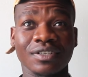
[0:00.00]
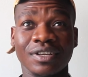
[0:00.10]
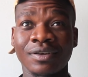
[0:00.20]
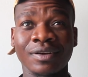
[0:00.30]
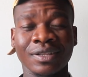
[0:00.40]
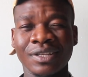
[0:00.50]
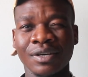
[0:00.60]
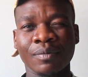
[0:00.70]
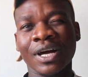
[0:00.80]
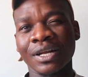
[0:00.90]
I think
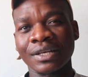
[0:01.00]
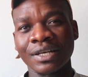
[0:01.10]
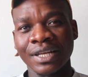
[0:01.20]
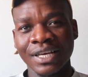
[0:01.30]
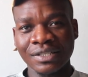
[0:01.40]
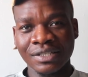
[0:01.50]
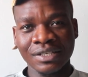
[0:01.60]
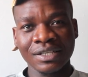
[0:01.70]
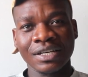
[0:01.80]
about a year later,